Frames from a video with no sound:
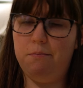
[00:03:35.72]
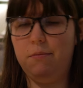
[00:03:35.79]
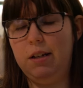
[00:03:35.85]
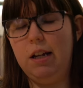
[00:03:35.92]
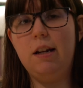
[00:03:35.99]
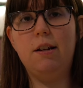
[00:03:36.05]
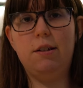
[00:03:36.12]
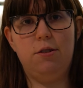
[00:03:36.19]

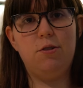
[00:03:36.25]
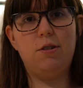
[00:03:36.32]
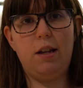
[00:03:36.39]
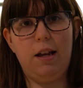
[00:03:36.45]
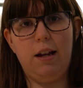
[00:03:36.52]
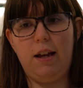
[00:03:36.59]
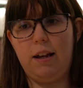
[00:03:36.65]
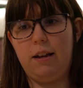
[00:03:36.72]
needless to
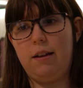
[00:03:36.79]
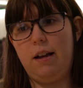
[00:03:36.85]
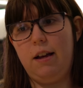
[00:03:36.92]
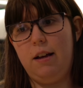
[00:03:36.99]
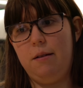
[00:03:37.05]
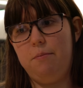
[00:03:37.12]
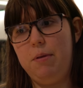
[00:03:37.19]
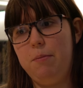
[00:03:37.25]
say,
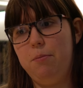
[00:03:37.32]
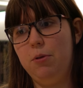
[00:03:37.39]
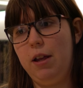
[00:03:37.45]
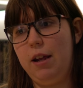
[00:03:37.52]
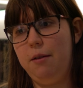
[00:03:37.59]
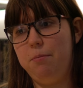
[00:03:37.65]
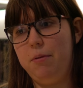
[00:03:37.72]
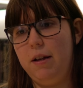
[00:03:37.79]
people
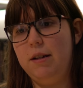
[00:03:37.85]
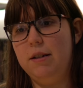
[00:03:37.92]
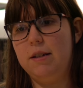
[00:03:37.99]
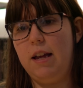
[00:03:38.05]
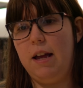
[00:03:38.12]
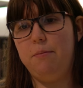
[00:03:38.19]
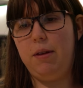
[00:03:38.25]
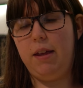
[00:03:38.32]
that have played this
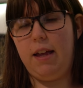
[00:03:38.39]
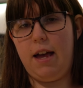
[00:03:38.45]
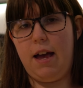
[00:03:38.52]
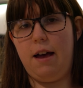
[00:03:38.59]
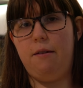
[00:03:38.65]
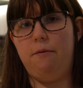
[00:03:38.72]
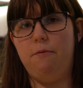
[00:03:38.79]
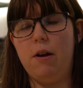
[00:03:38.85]
game, they
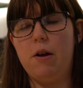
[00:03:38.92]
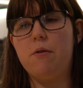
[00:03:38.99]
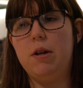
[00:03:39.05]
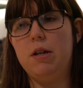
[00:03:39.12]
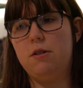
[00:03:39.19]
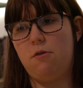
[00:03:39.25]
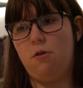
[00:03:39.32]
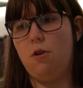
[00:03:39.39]
have
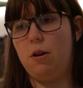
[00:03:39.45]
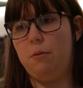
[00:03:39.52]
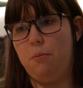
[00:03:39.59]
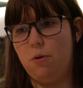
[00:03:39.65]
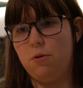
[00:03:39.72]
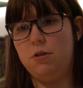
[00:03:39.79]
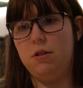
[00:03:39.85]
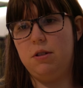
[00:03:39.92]
very strong
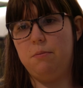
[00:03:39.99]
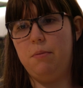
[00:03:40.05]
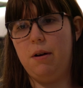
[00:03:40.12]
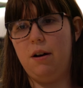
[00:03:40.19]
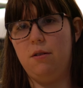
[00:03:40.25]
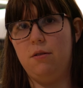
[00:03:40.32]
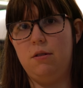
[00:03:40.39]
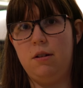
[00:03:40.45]
emotions
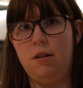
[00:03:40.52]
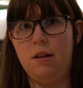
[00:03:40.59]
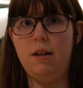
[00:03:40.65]
about